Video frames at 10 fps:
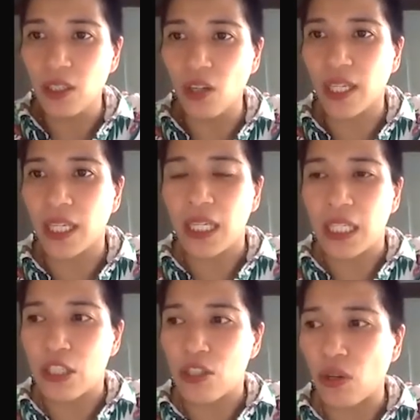Okay,
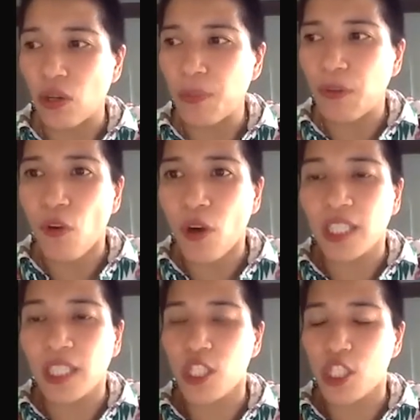so before
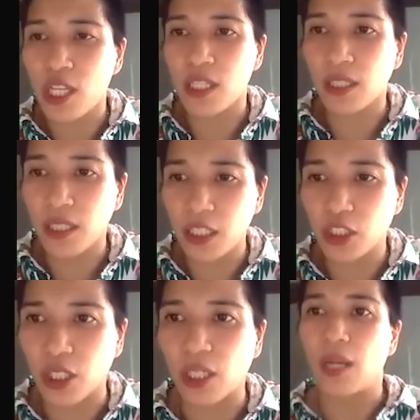it was just the
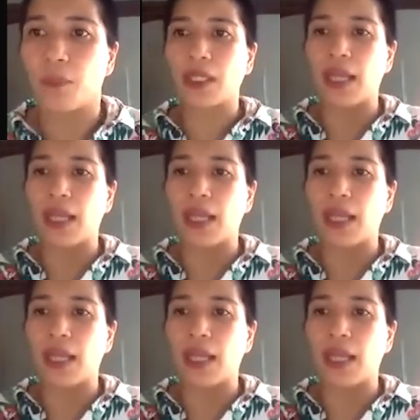teacher, but